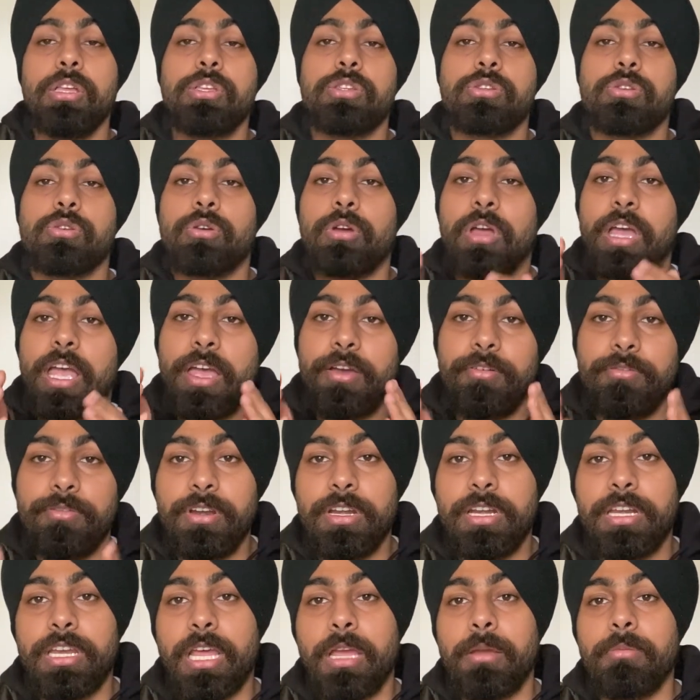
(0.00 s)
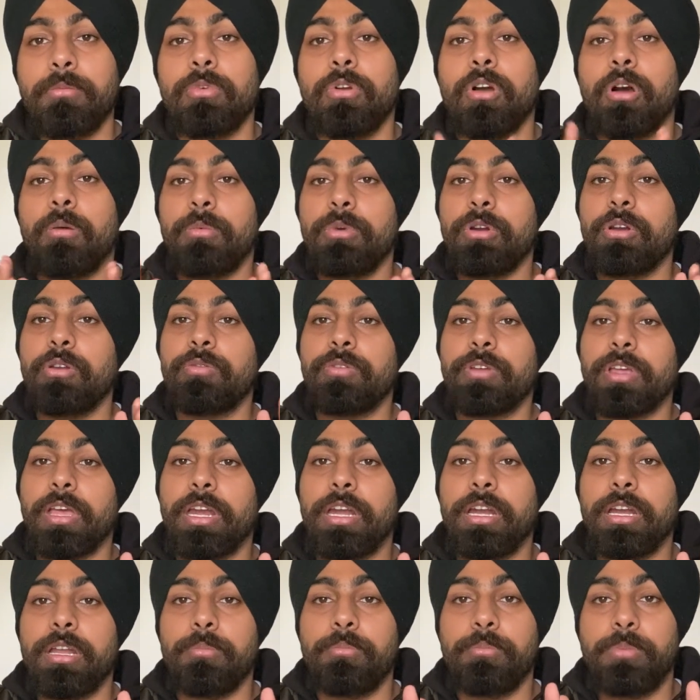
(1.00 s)
So every time government of
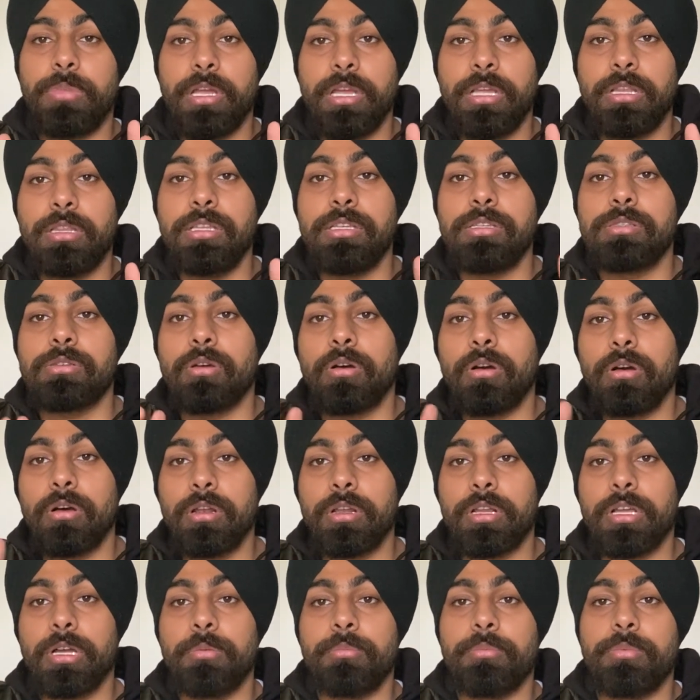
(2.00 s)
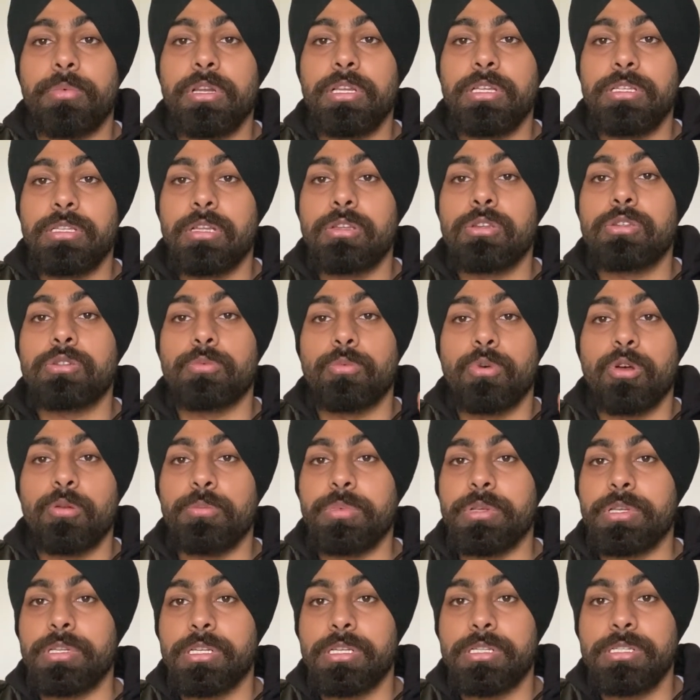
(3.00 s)
Canada pay these all companies and small
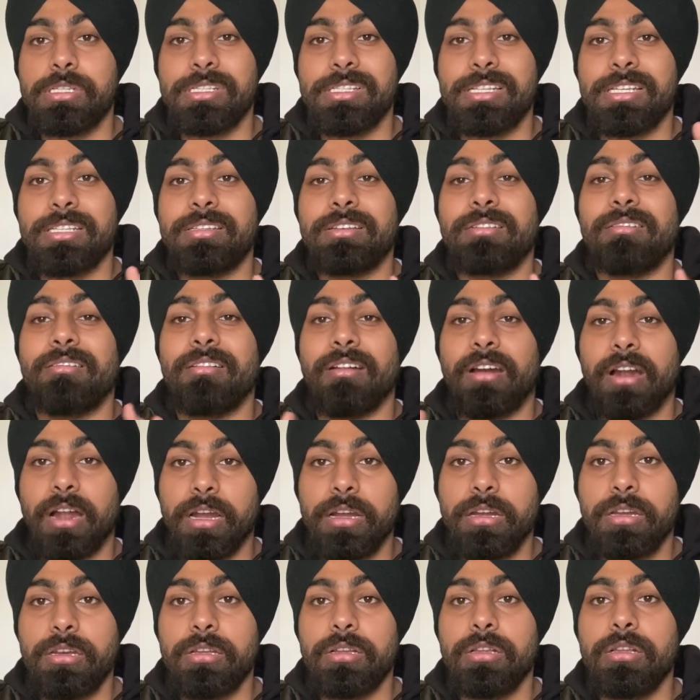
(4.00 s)
businesses as a grant